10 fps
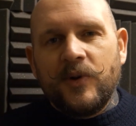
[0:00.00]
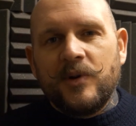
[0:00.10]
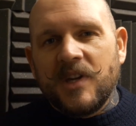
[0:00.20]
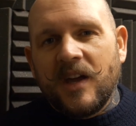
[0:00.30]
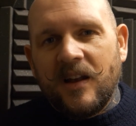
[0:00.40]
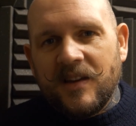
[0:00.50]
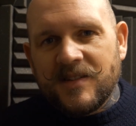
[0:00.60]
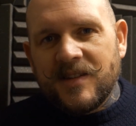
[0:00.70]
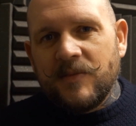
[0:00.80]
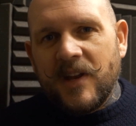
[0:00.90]
Fuji color
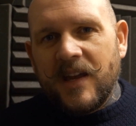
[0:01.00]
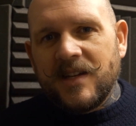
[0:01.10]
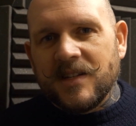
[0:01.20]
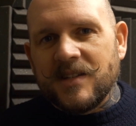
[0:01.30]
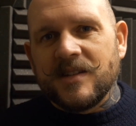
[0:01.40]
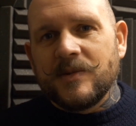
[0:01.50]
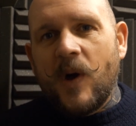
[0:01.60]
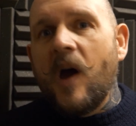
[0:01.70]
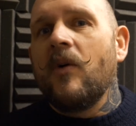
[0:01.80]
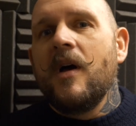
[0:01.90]
simulations as
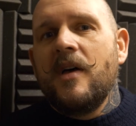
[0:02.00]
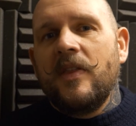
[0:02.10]
well